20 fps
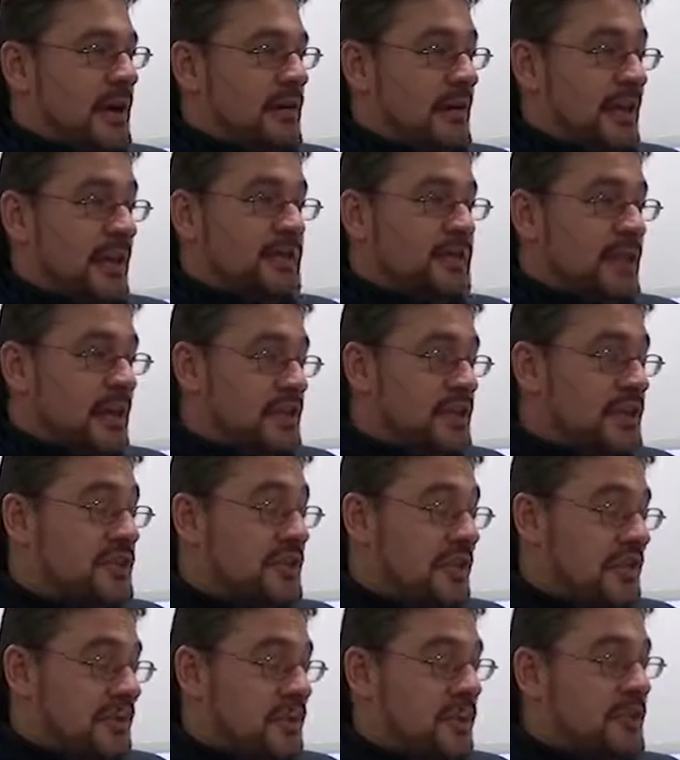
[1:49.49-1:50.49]
Now that's actually
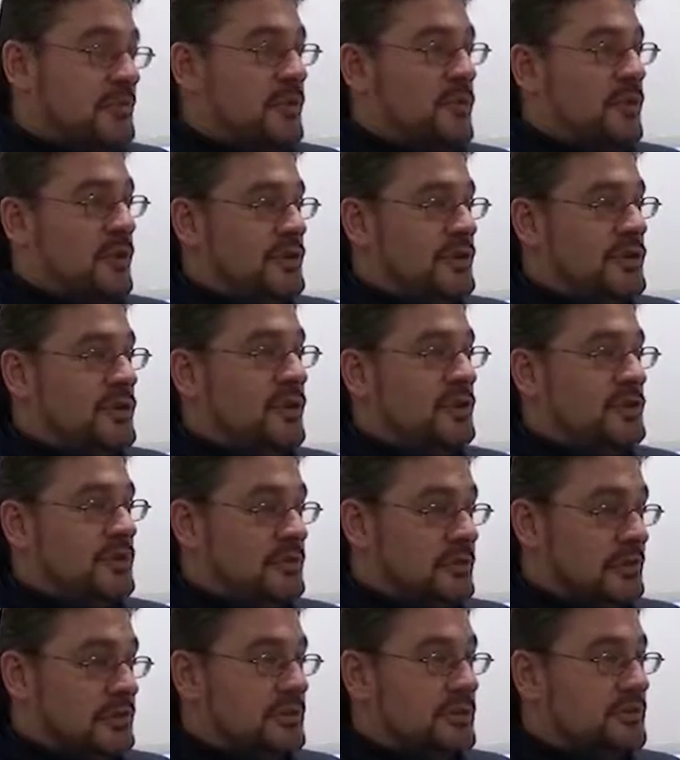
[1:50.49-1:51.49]
cheaper than me watching
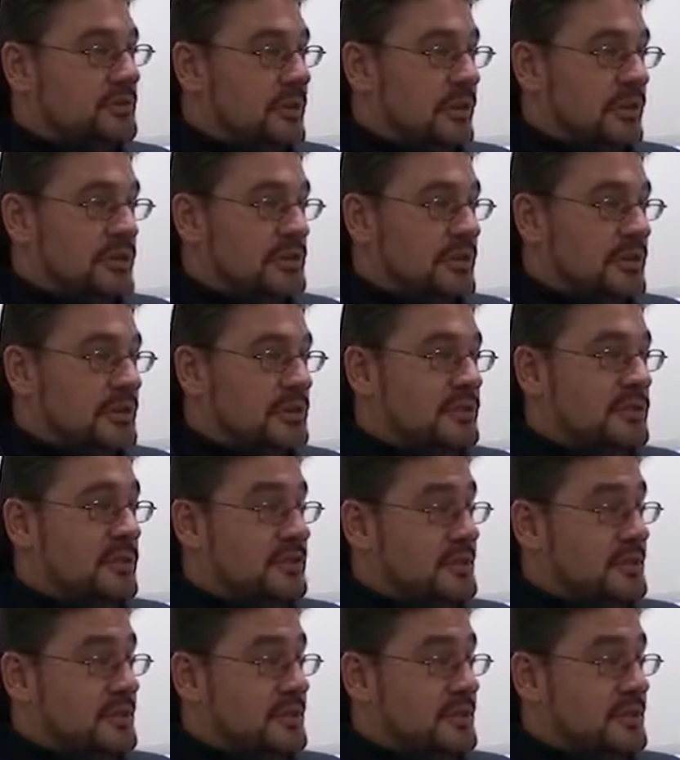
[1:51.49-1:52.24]
Nottingham Forest lose.